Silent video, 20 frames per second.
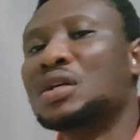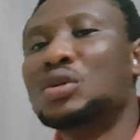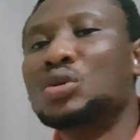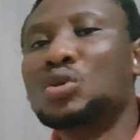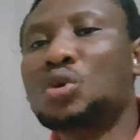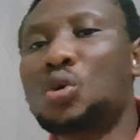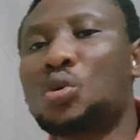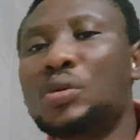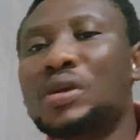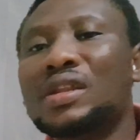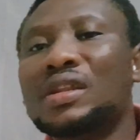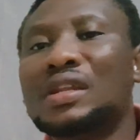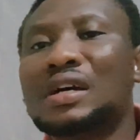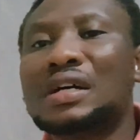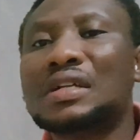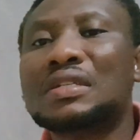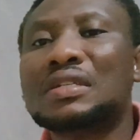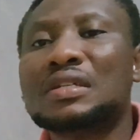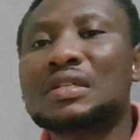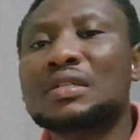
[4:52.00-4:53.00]
knowing
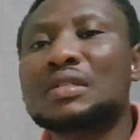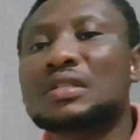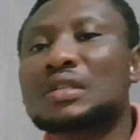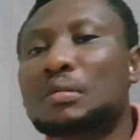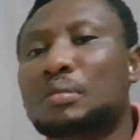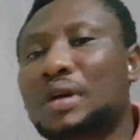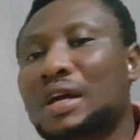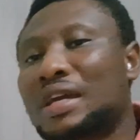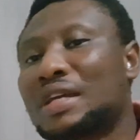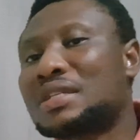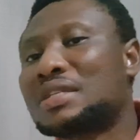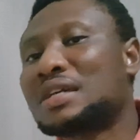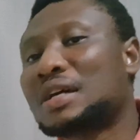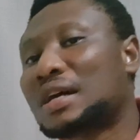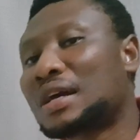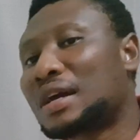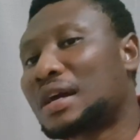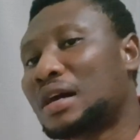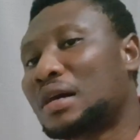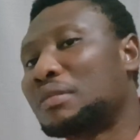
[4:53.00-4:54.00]
that the market
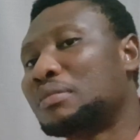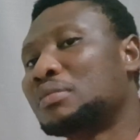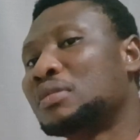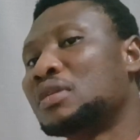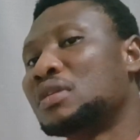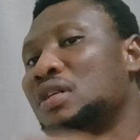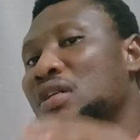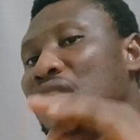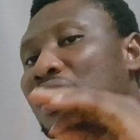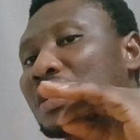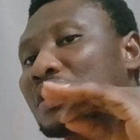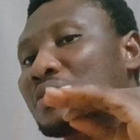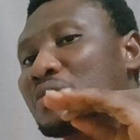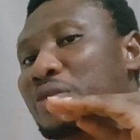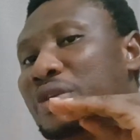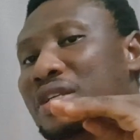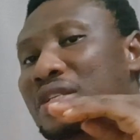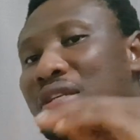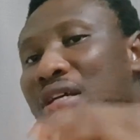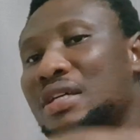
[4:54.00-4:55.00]
can come and
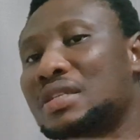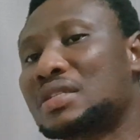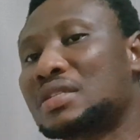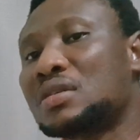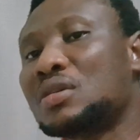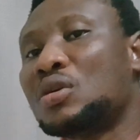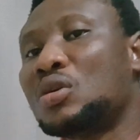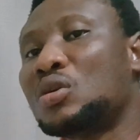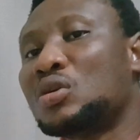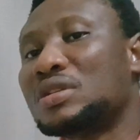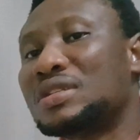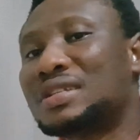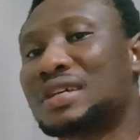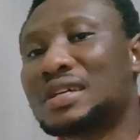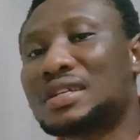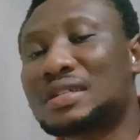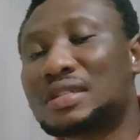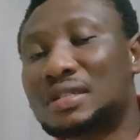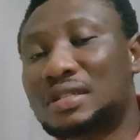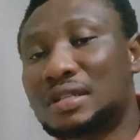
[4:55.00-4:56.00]
retest or
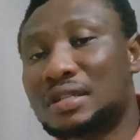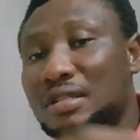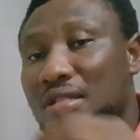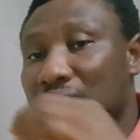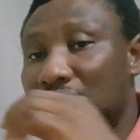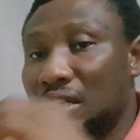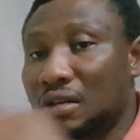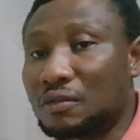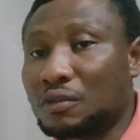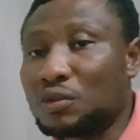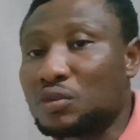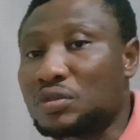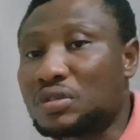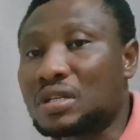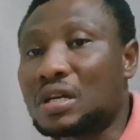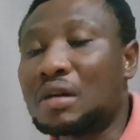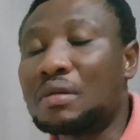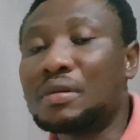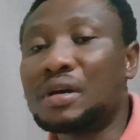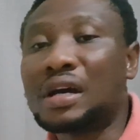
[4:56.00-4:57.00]
test these
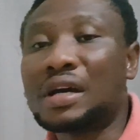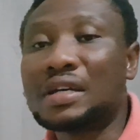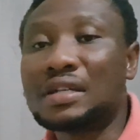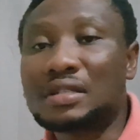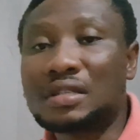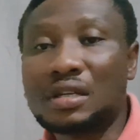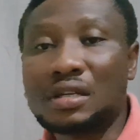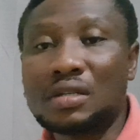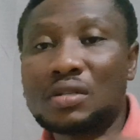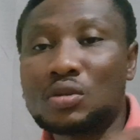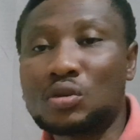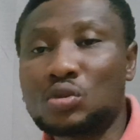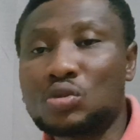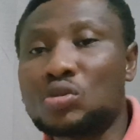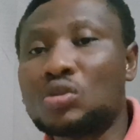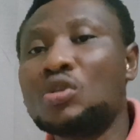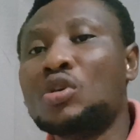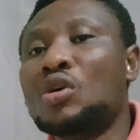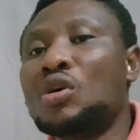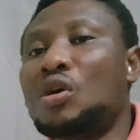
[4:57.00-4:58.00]
levels, I take note
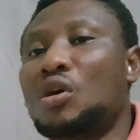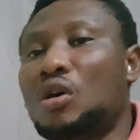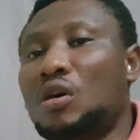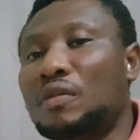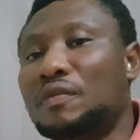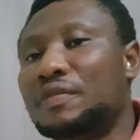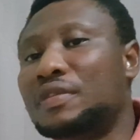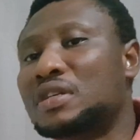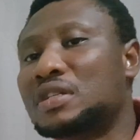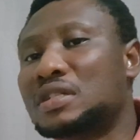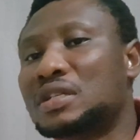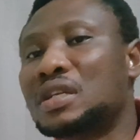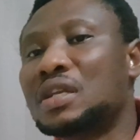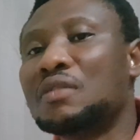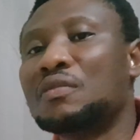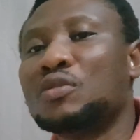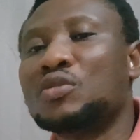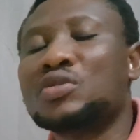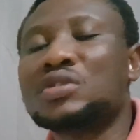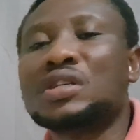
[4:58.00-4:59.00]
of these
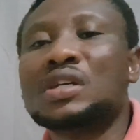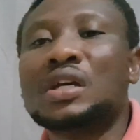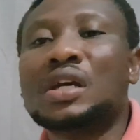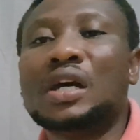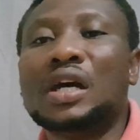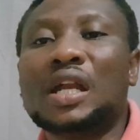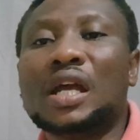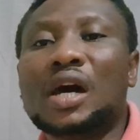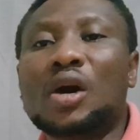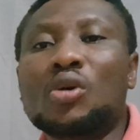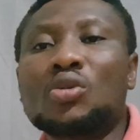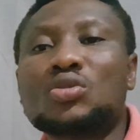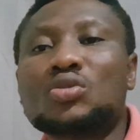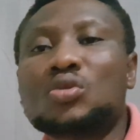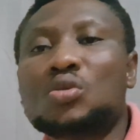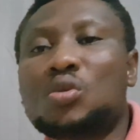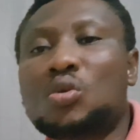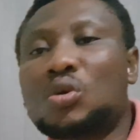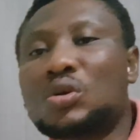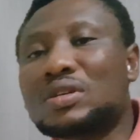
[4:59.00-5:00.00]
levels. And I
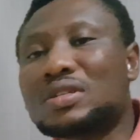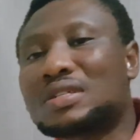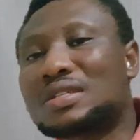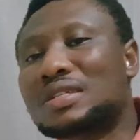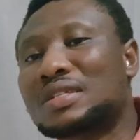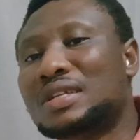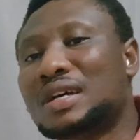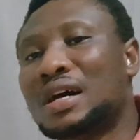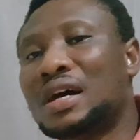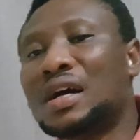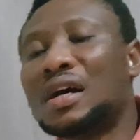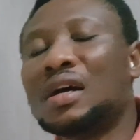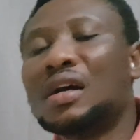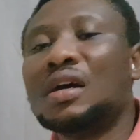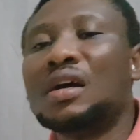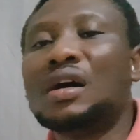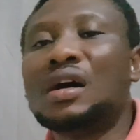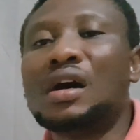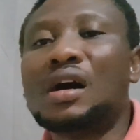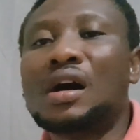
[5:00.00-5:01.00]
also consider
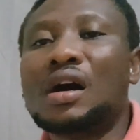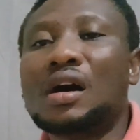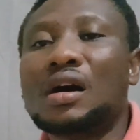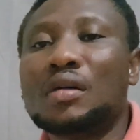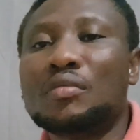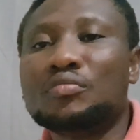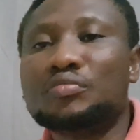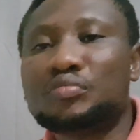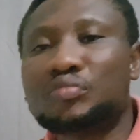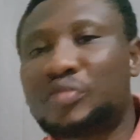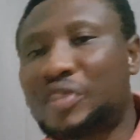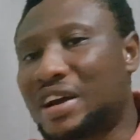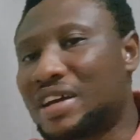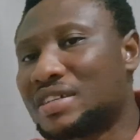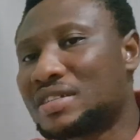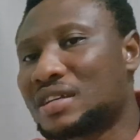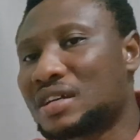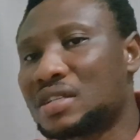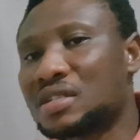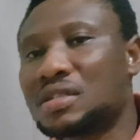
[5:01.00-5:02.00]

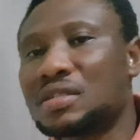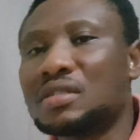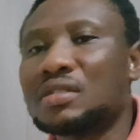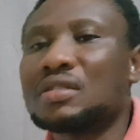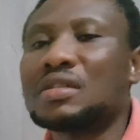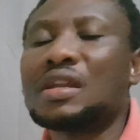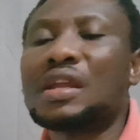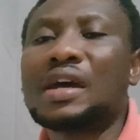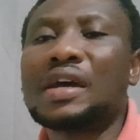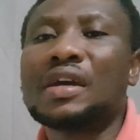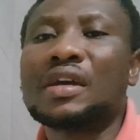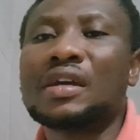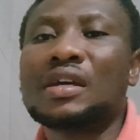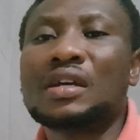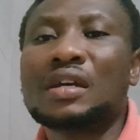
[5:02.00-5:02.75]
price actions like